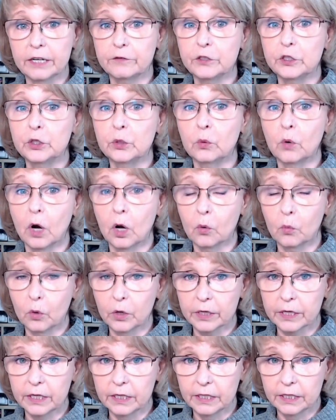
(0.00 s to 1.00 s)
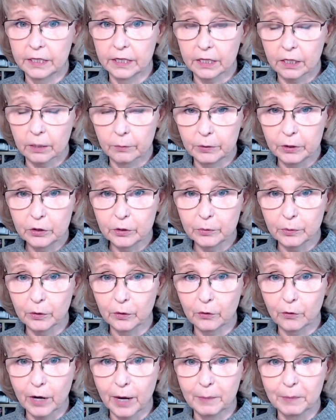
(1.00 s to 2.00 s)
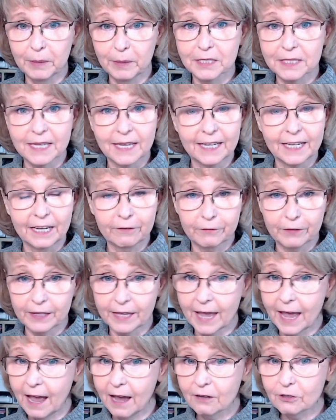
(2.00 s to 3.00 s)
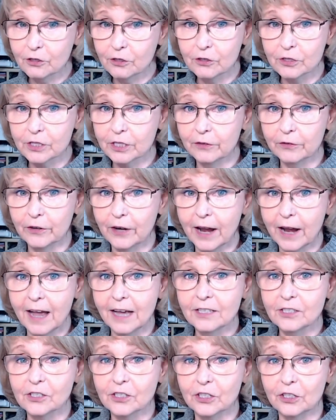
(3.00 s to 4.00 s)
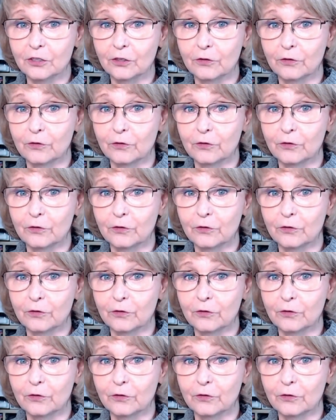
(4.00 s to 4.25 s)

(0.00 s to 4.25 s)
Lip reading: you are working in a computer program is that if the actors ever ask you